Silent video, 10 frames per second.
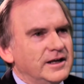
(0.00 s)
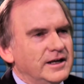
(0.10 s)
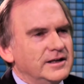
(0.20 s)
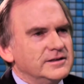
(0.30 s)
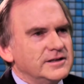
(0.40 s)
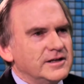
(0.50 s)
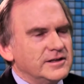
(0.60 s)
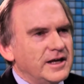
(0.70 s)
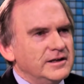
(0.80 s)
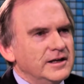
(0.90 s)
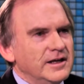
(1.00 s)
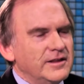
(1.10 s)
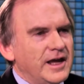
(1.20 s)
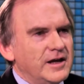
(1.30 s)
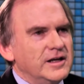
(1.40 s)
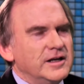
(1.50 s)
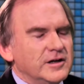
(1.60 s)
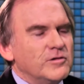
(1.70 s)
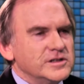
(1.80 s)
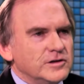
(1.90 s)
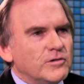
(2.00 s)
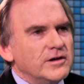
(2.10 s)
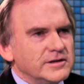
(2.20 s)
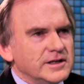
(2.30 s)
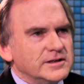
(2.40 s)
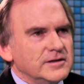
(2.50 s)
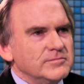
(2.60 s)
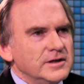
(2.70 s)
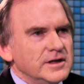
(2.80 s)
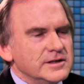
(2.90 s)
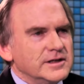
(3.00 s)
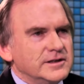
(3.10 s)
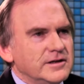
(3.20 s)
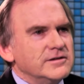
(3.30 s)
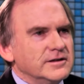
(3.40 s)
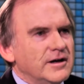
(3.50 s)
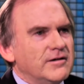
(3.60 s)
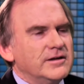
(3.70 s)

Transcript: and such. They they had an inquisitorial system six years ago,